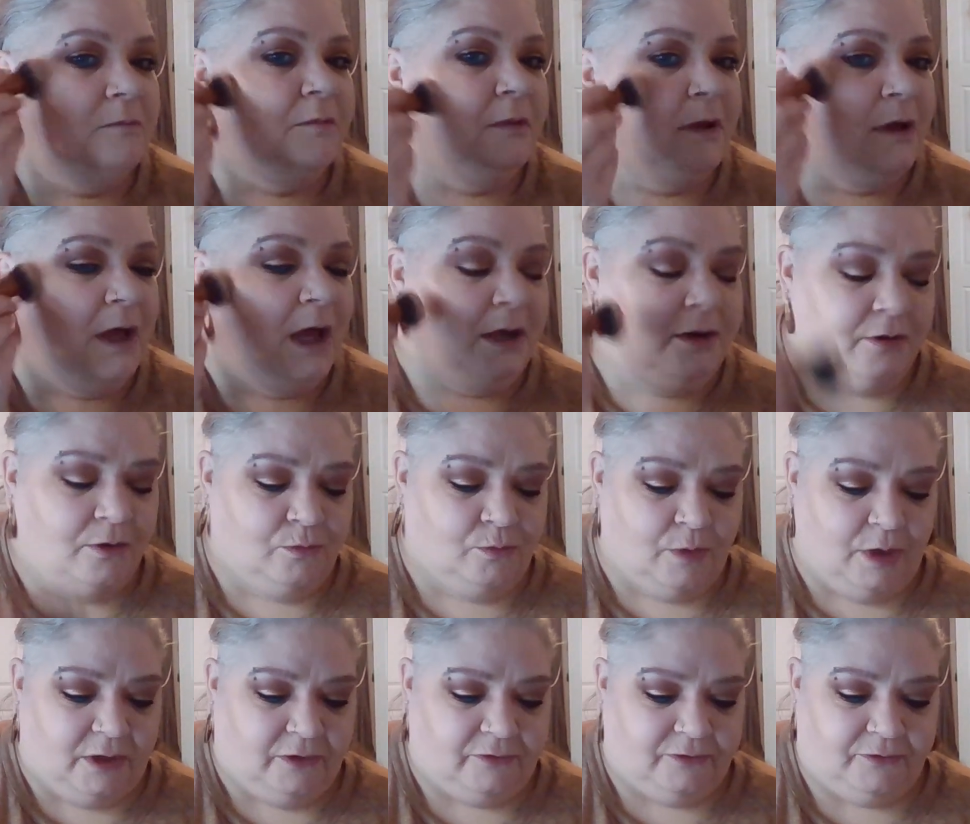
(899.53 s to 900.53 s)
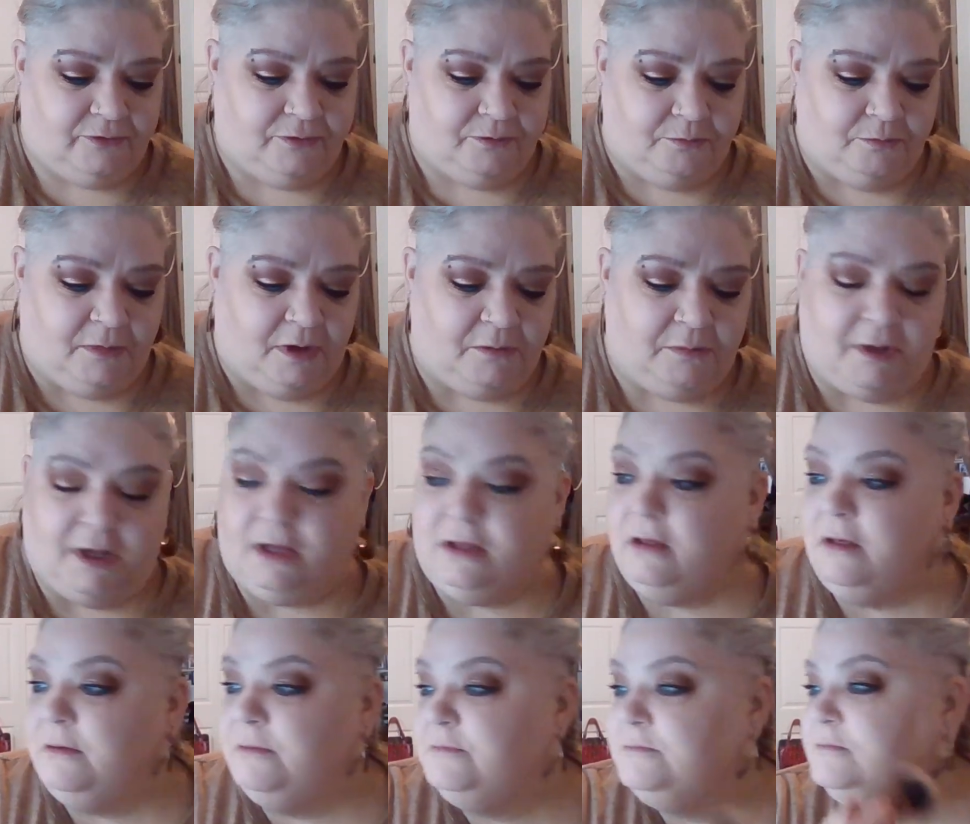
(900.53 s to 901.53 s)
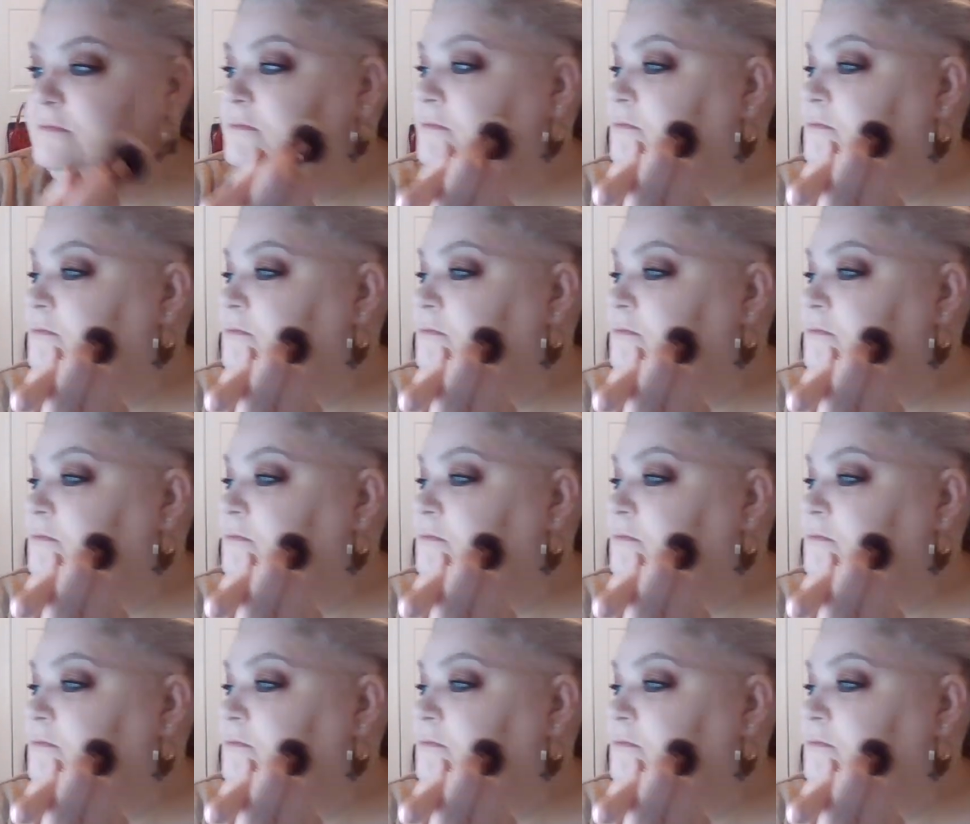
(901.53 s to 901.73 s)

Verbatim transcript: but I don't waste my makeup.